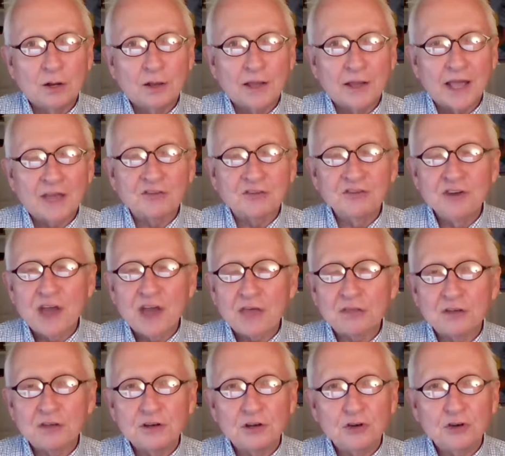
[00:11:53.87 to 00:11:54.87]
Has
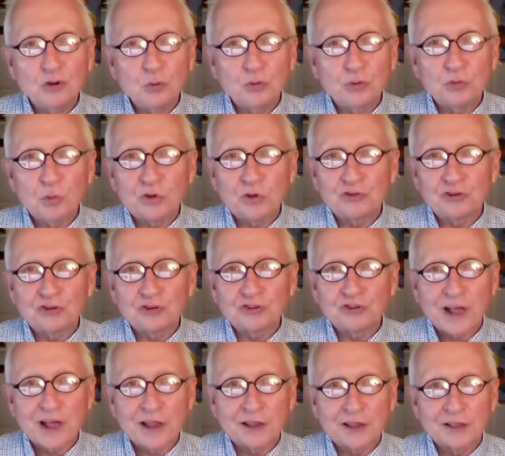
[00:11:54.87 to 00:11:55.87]
nothing to do with what you're
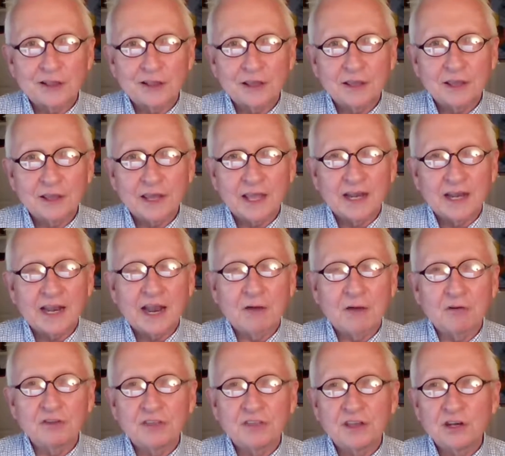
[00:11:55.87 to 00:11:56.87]
selling and
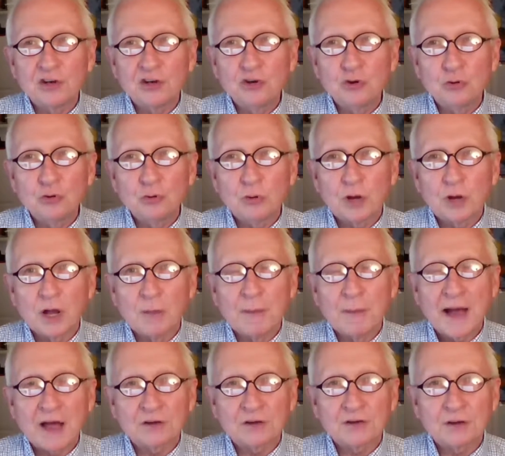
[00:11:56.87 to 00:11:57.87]
everything to do
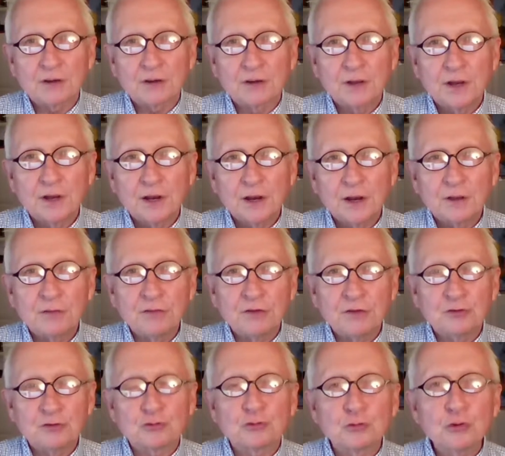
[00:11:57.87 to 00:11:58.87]
about the
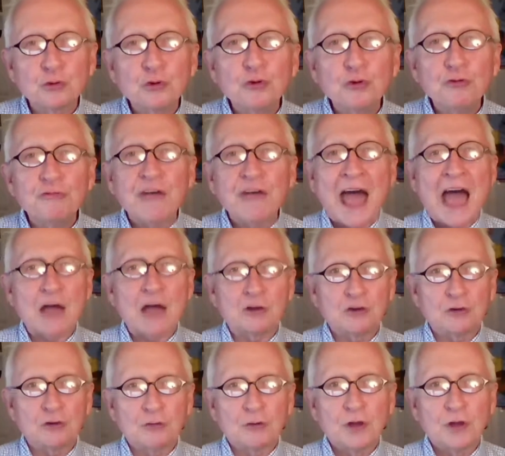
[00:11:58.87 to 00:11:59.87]
true
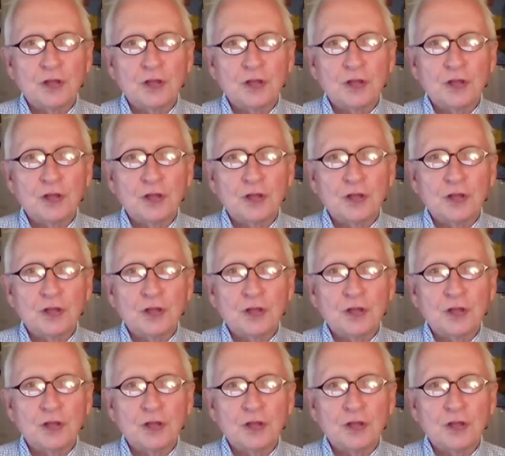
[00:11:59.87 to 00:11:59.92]
value